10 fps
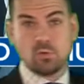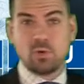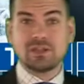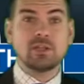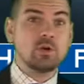
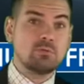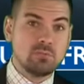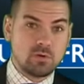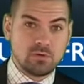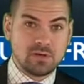with the new
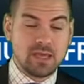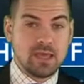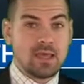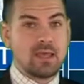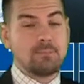moon
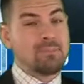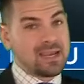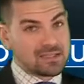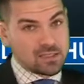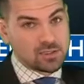
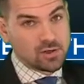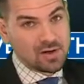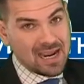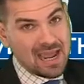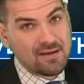Biggest
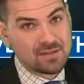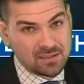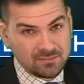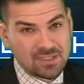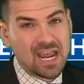concern I have is
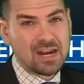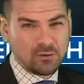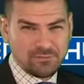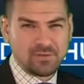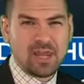some
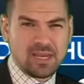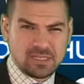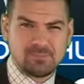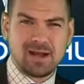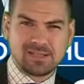tidal flooding
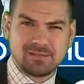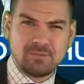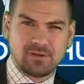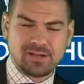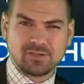is
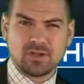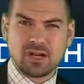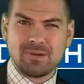possible, and I'll talk